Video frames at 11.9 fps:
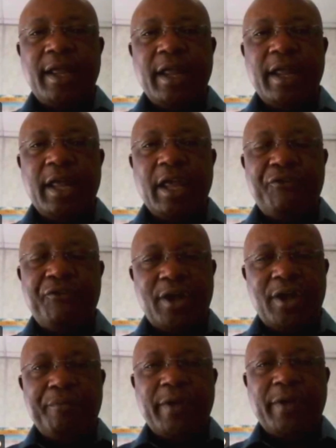If you
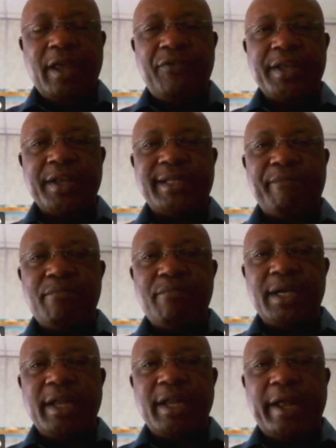are giving
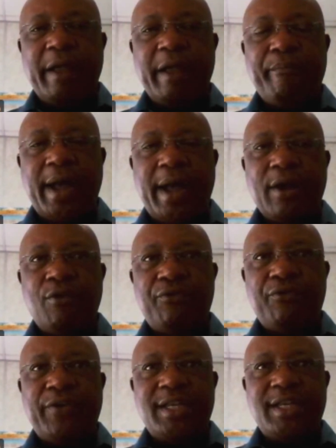somebody a bag of
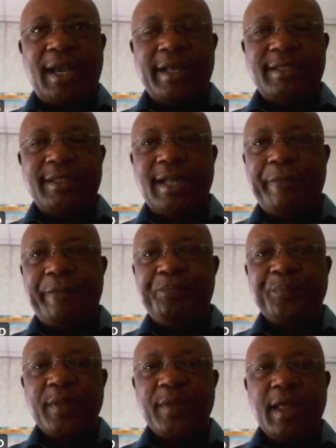fertilizer
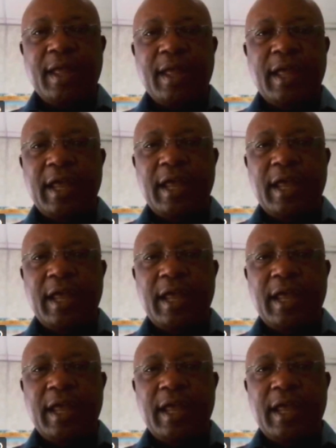of 10